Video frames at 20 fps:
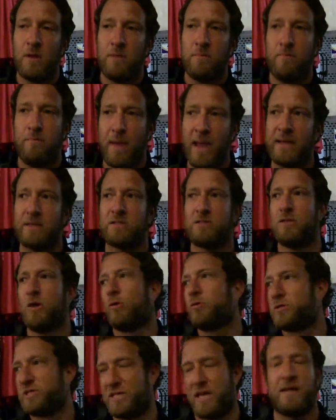makes
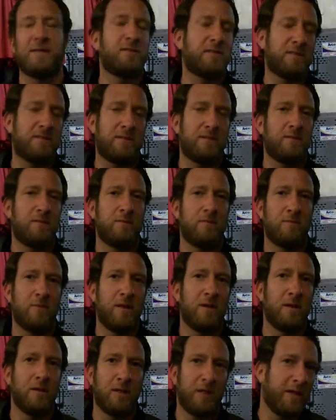no sense
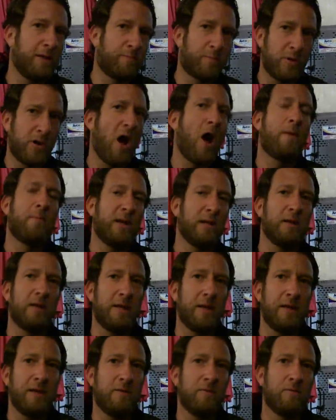in a league
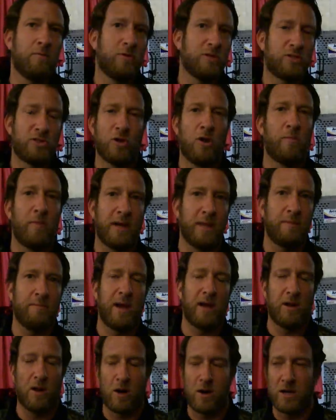predominantly with so many
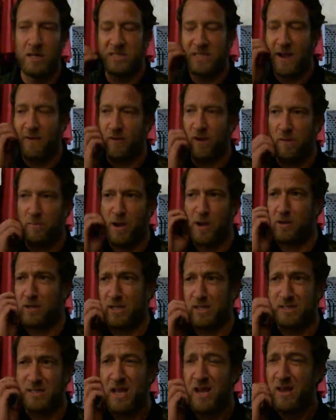minorities, African
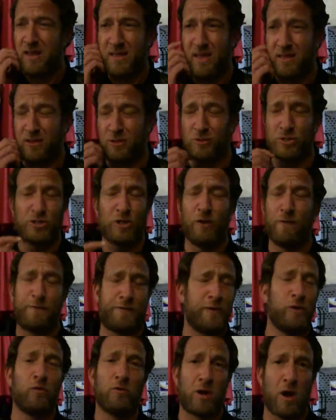Americans, that there's so
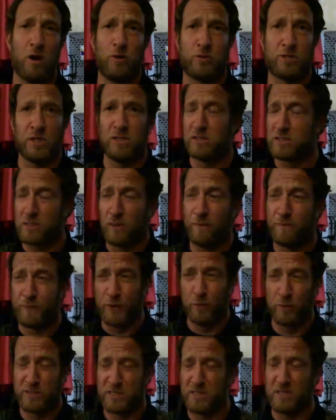few coaches, so
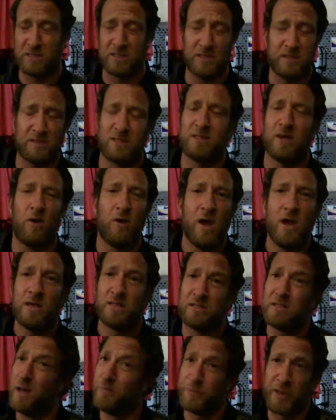few assistants. So
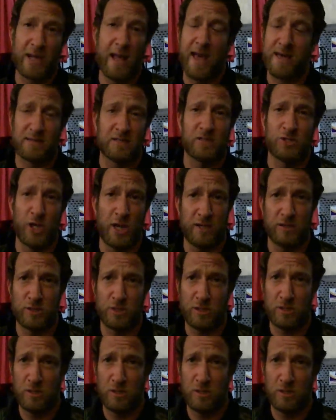something has to change.